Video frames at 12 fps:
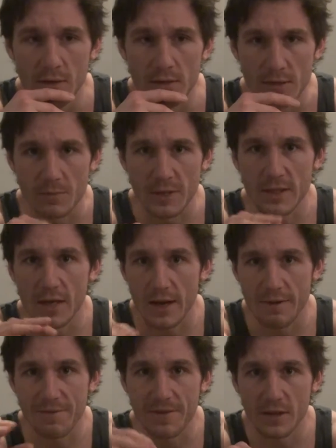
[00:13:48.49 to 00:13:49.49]
Something that
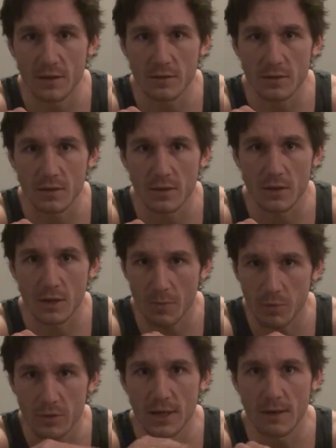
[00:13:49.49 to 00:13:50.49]
I felt a
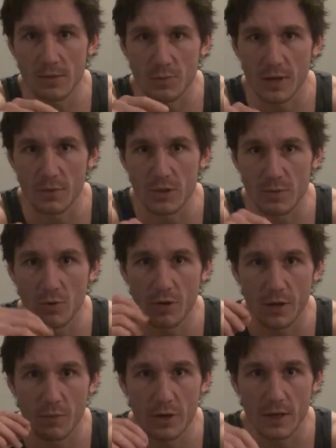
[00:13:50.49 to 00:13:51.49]
couple times when I was
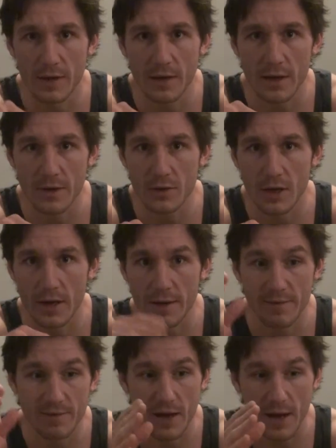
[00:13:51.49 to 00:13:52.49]
smoking weed.
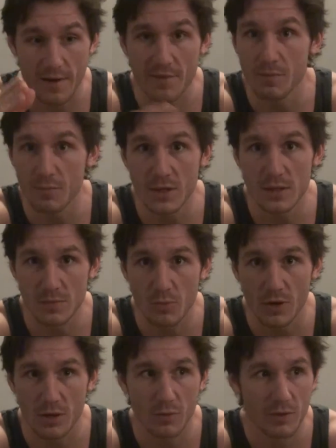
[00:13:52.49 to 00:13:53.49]
I haven't been
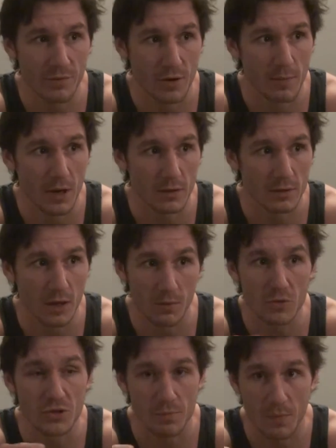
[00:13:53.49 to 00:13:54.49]
smoking weed for about
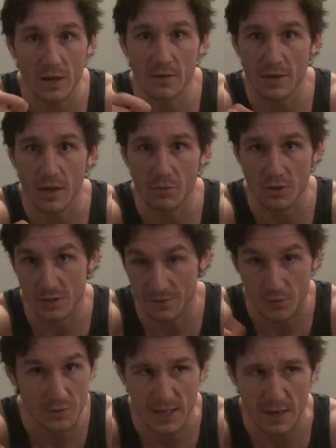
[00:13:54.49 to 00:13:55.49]
almost a month now, which is the
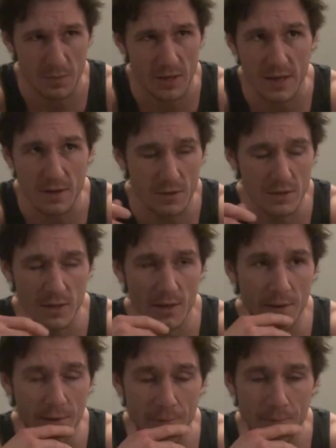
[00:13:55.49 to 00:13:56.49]
first time in years.
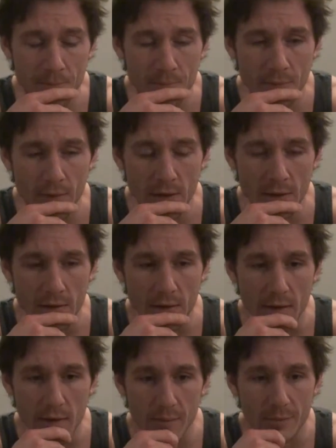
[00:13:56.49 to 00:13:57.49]

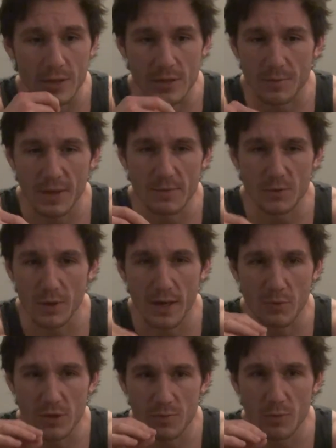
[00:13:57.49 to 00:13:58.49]
But sometimes when I
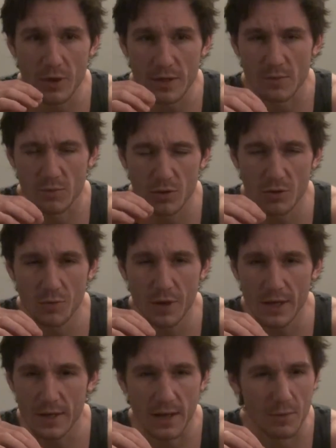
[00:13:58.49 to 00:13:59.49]
was smoking some good
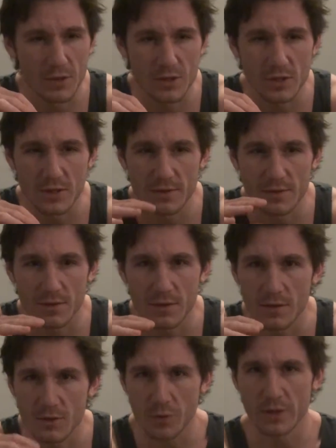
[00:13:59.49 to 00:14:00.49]
weed and I was just
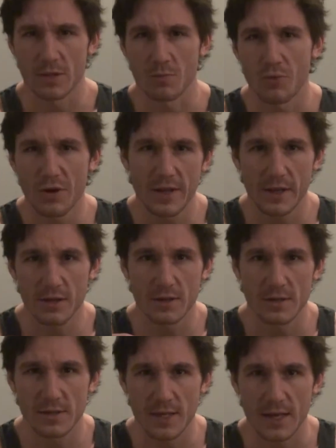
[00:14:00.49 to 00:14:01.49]
doing some breathing
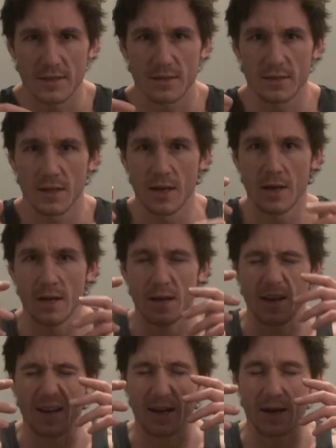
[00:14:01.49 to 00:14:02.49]
exercises,
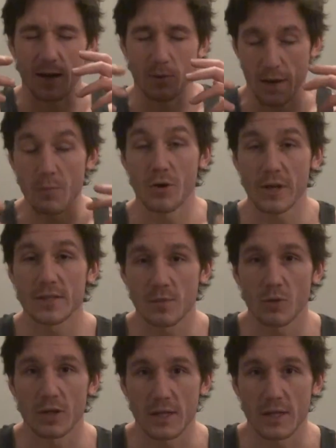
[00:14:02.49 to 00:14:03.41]
I'm really someone